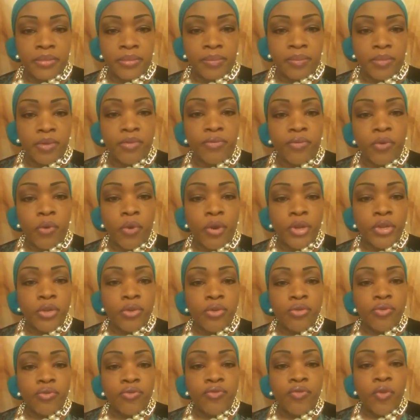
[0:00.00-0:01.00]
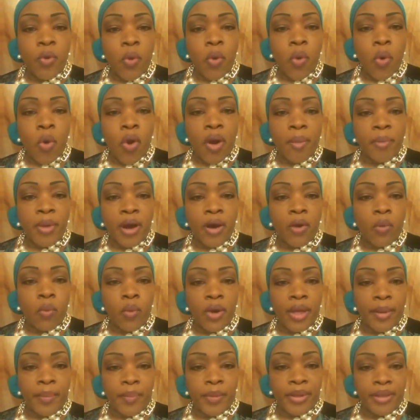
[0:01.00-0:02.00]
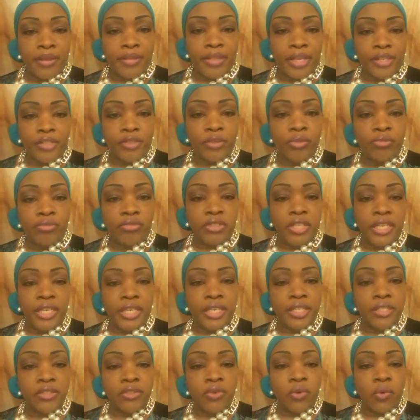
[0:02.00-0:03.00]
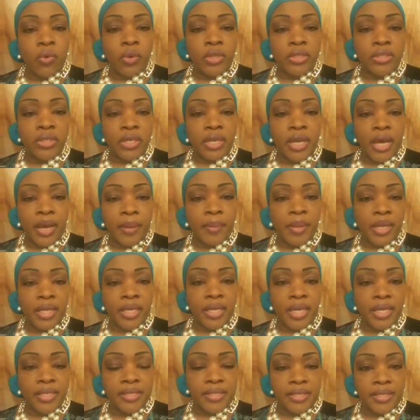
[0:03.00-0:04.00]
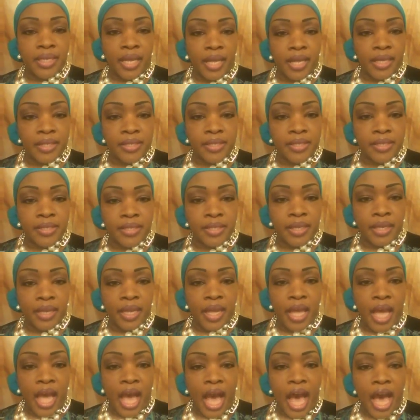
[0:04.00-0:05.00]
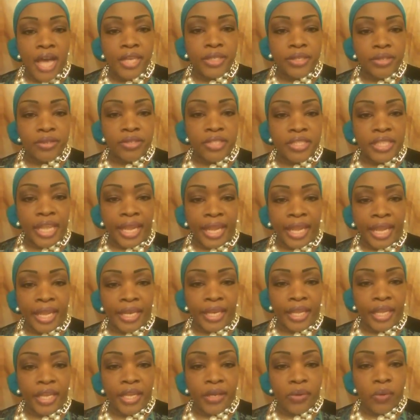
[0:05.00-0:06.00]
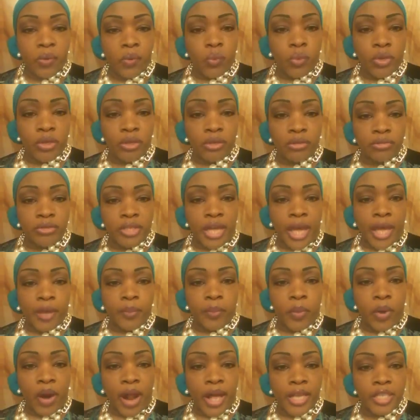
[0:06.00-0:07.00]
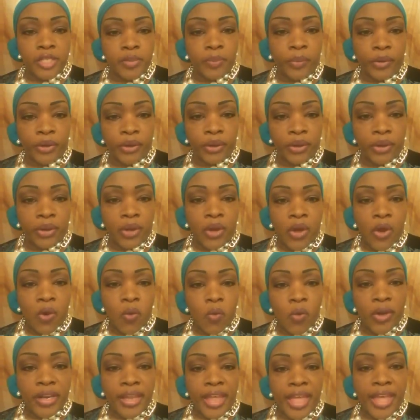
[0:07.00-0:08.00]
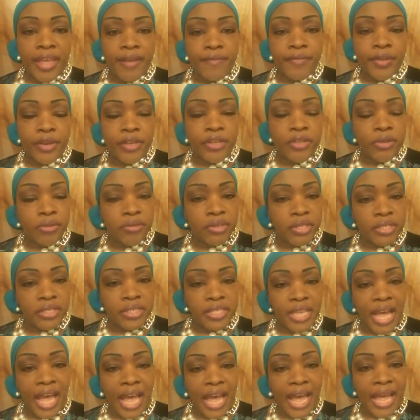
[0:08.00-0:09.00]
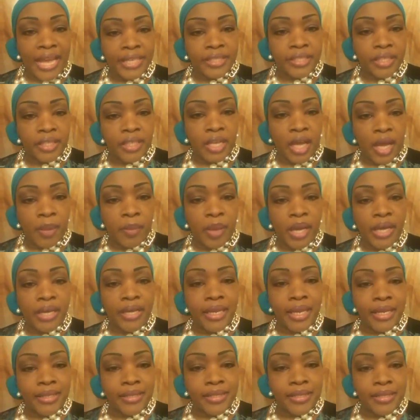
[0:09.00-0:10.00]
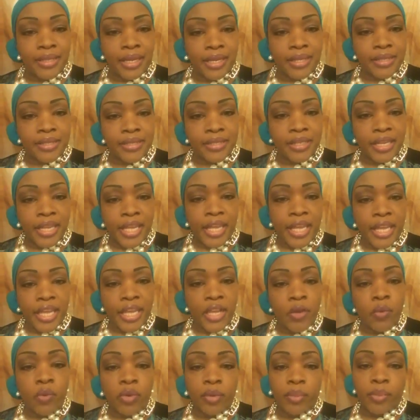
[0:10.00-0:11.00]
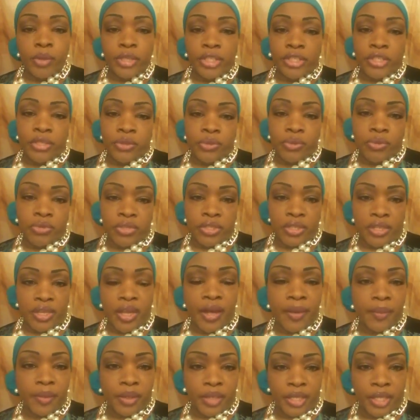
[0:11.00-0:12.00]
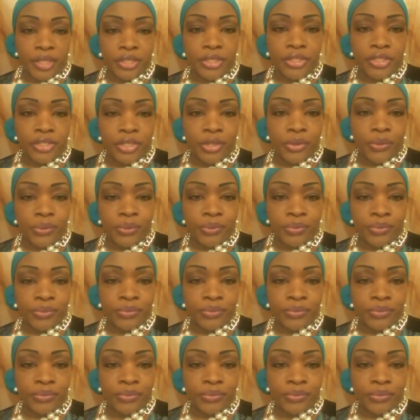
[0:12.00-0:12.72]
before you form a weapon that you think is going to come against us, understand it will not prosper. Whatever you design to come against us, it will be used to come against you.